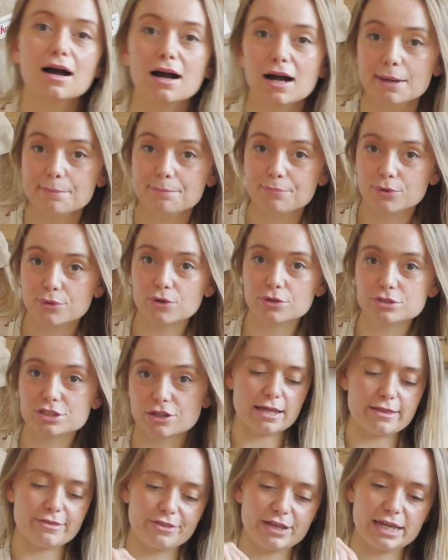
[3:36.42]
I bought
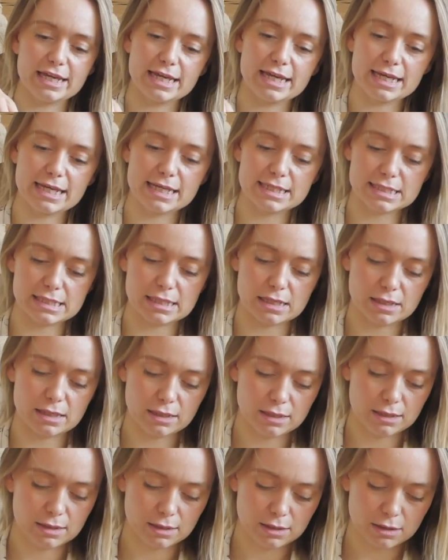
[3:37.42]
these
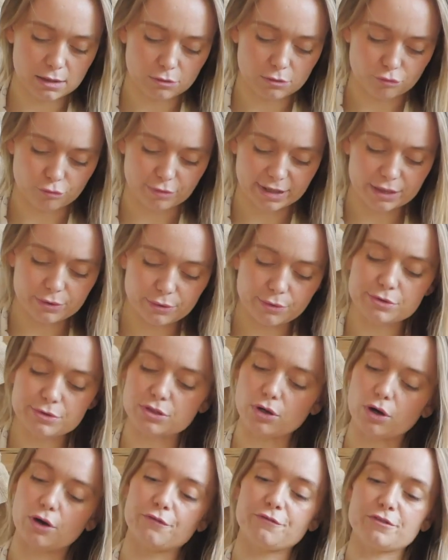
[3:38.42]

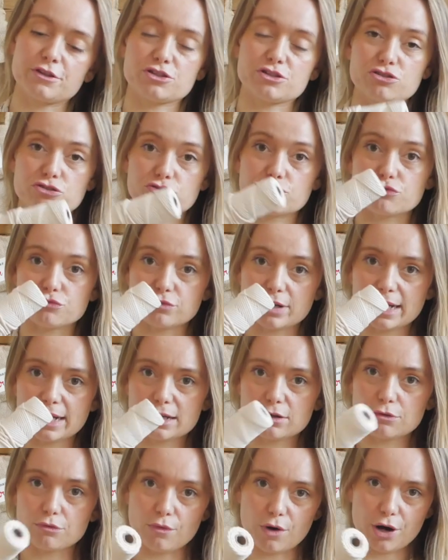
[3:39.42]
reels of
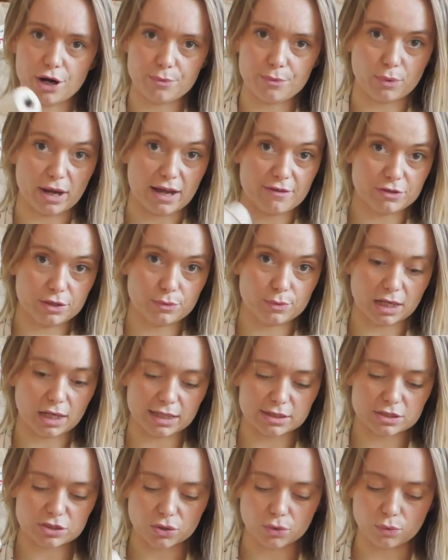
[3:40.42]
string, rope, whatever you would
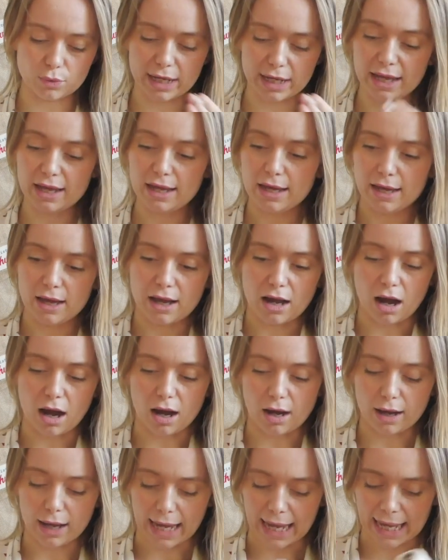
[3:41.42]
like to call it,
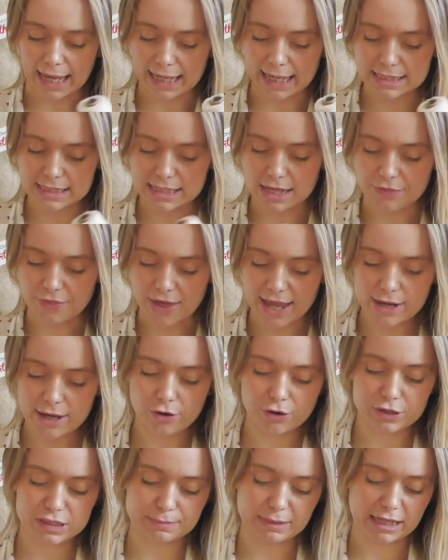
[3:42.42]
and they
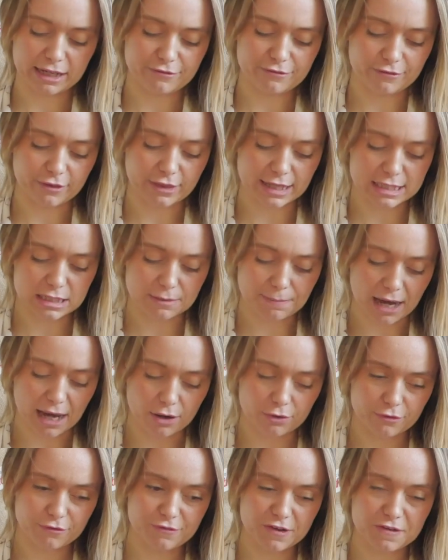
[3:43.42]
cost me for this
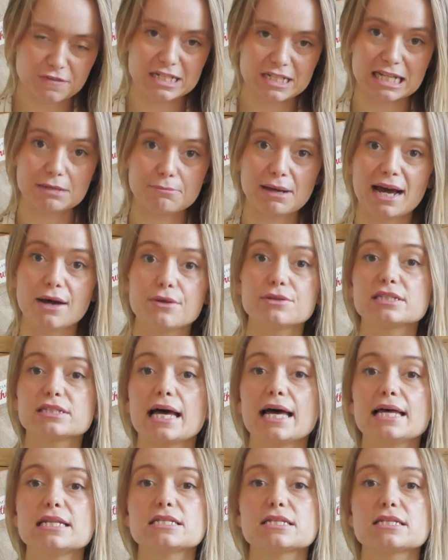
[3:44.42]
about £15,
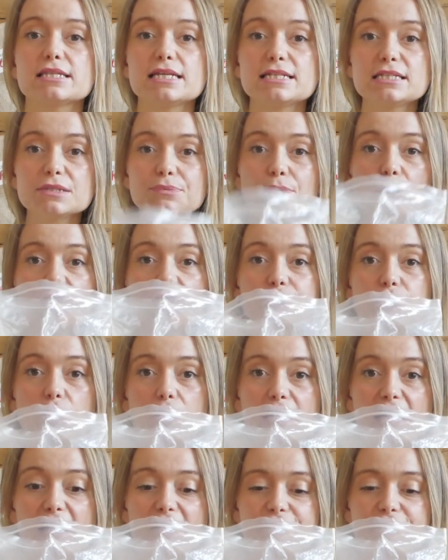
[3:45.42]
and this is what I've
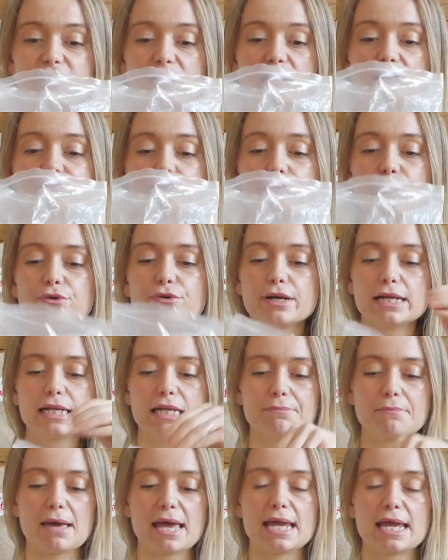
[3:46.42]
got left, and I've
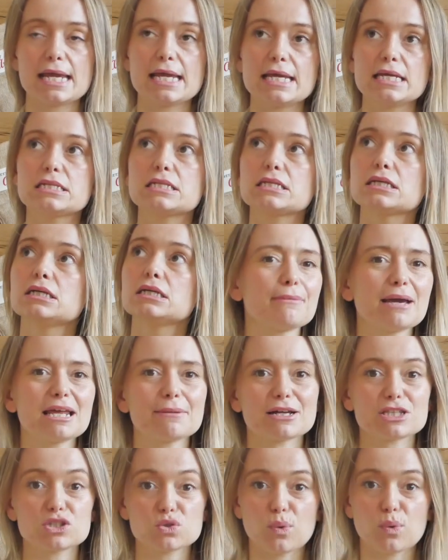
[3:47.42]
already made
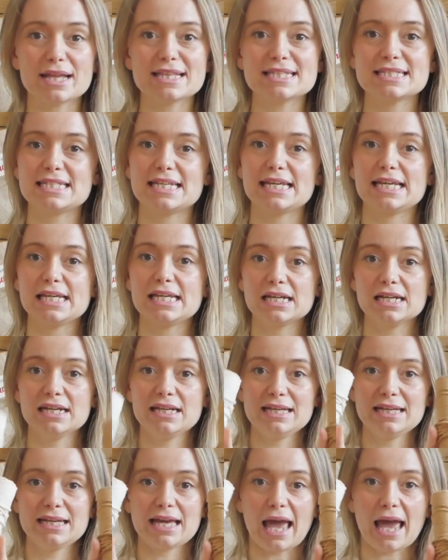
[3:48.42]
about 20
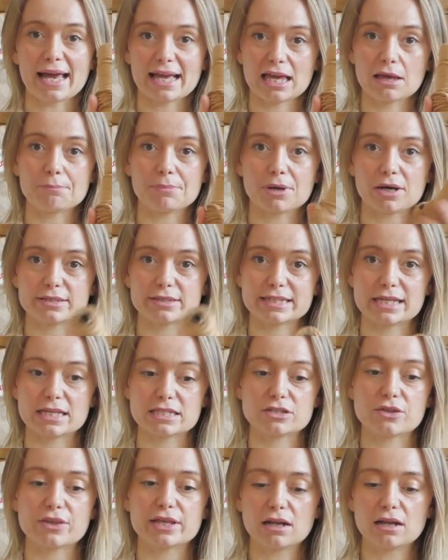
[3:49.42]
hanging
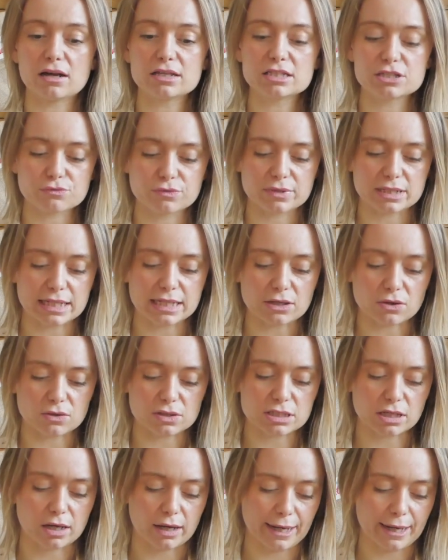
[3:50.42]
baskets, so they last a really
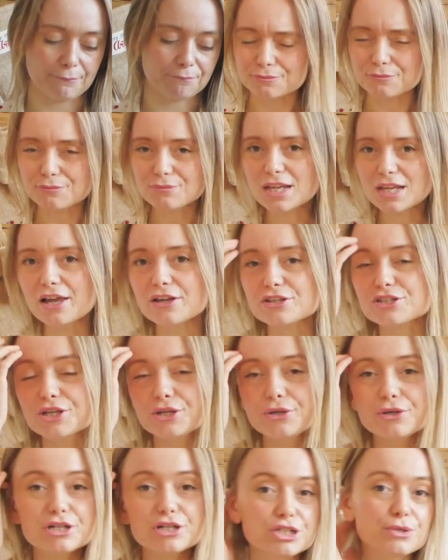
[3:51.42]
long time. So
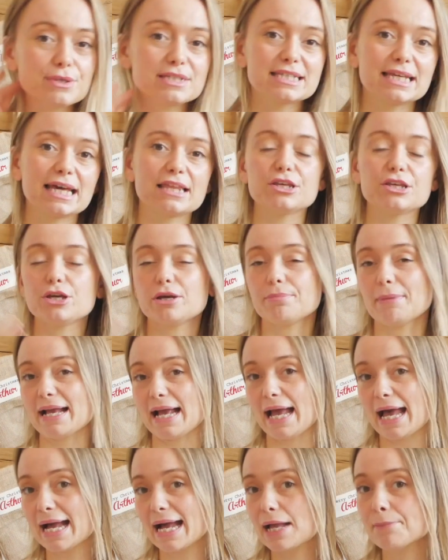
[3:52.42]
you could do it together. You can make
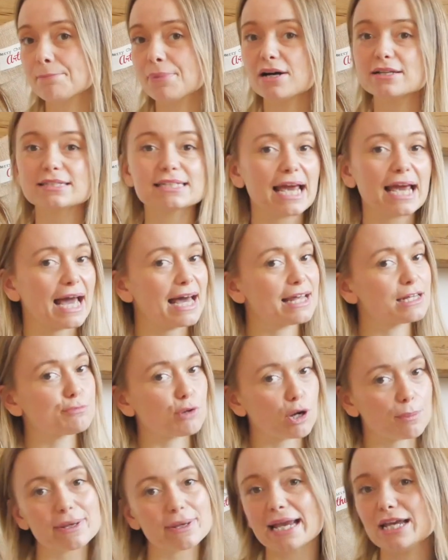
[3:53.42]
a hanging basket and
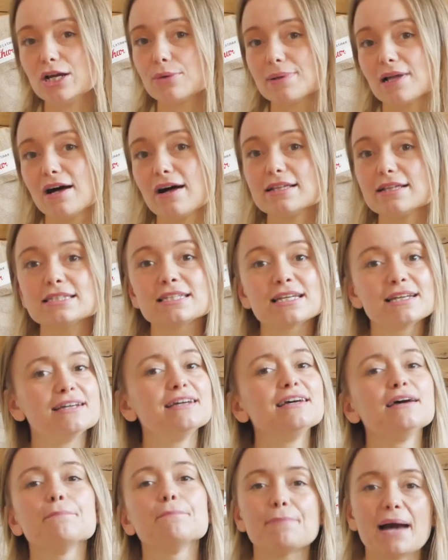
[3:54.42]
propagate your plants.
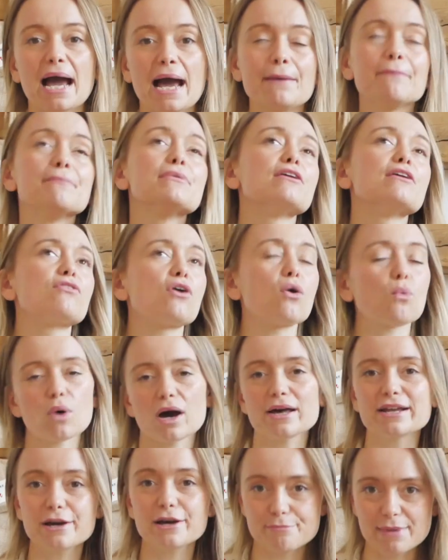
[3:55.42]
Bam, you've got
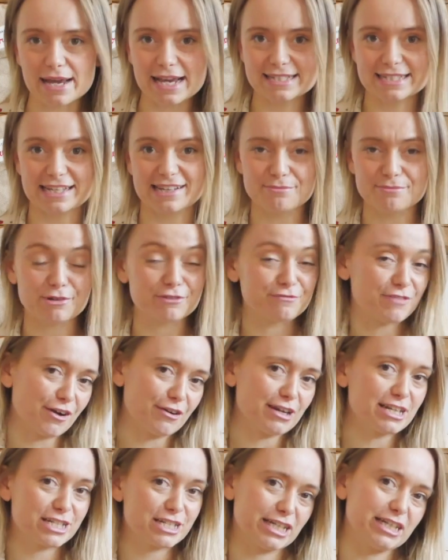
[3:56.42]
one amazing but
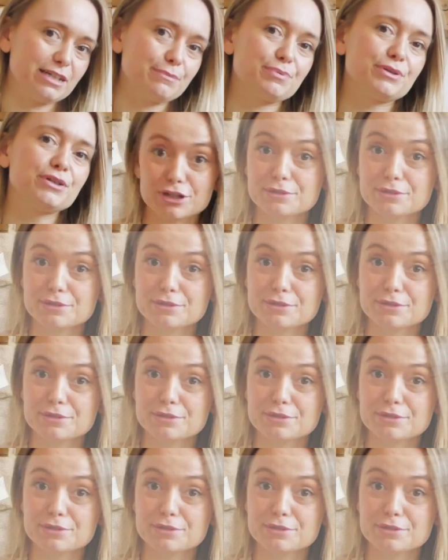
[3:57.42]
very cheap